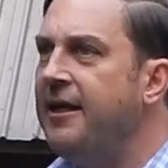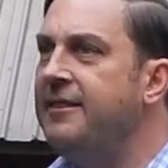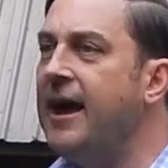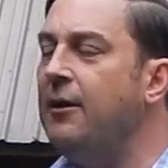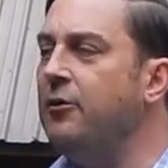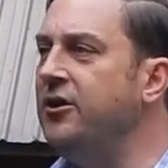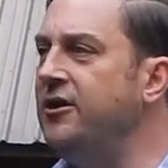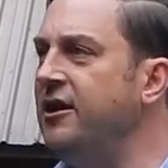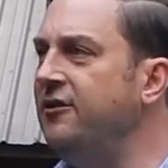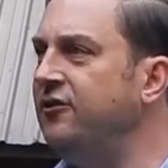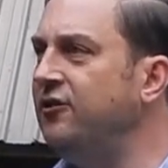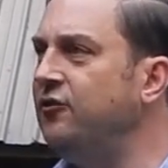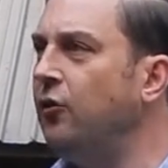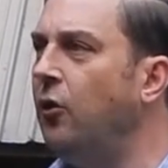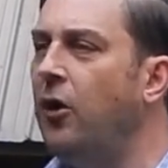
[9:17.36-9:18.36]
That would
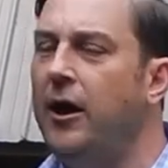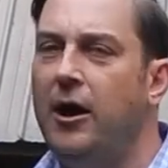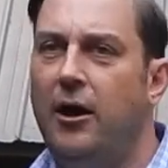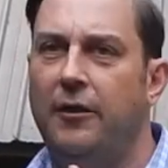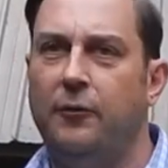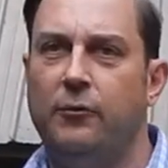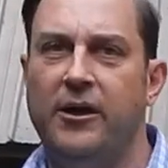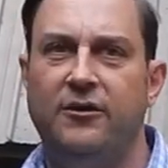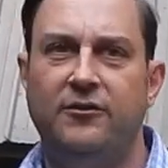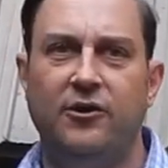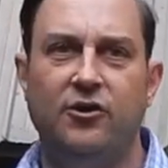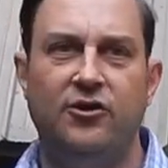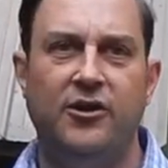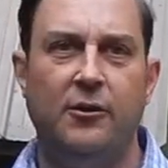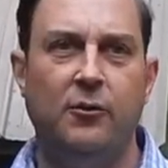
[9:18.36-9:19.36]
destroy all the
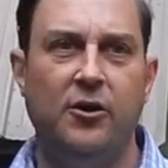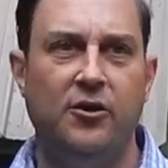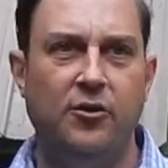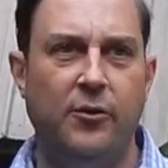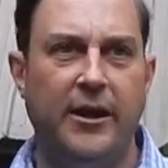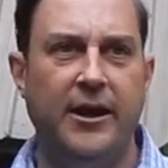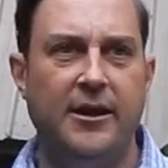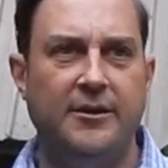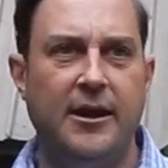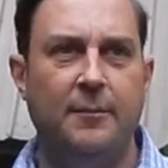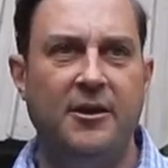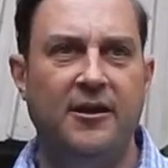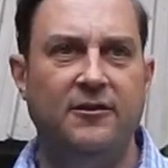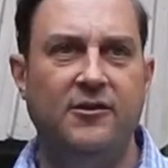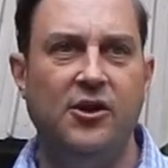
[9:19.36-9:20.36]
research that we're doing at
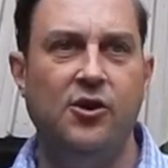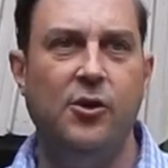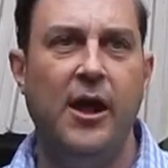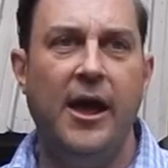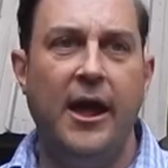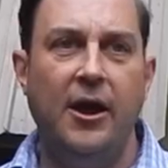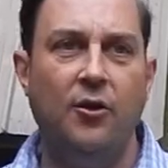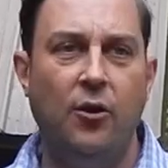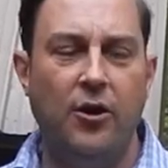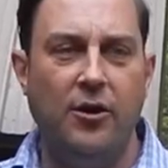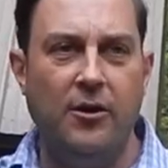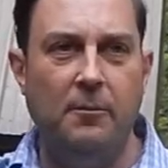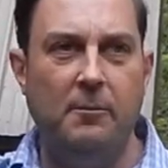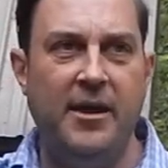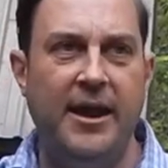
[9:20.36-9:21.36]
WSU in order
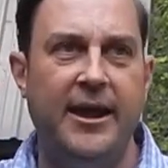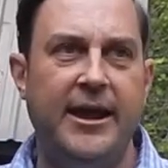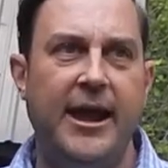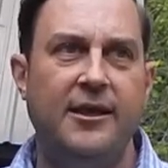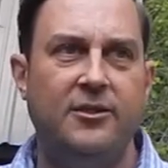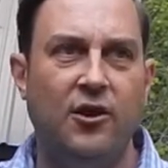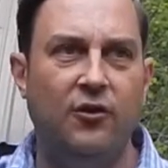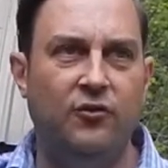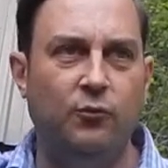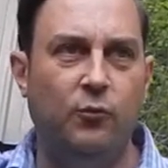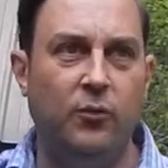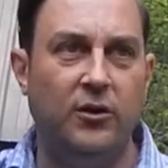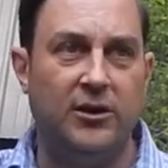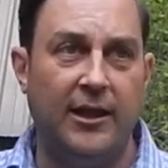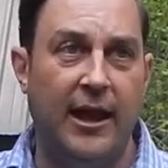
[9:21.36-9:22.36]
to mitigate those
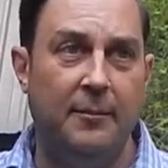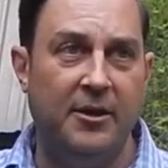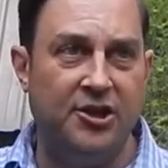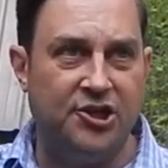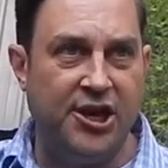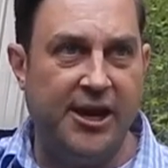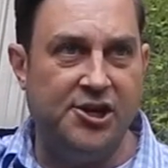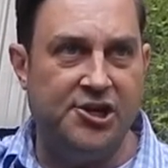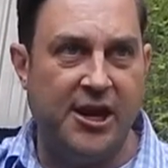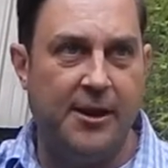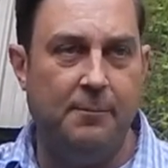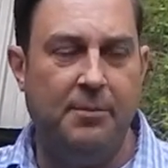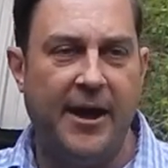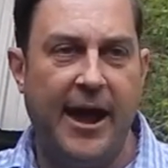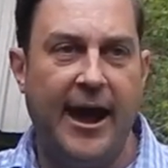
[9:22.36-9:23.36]
climate change
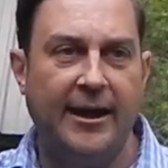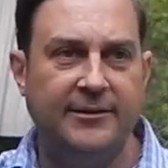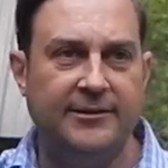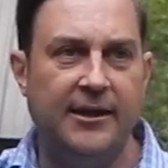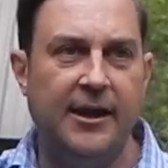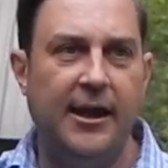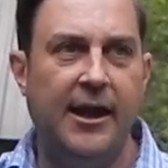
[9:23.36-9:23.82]
impacts.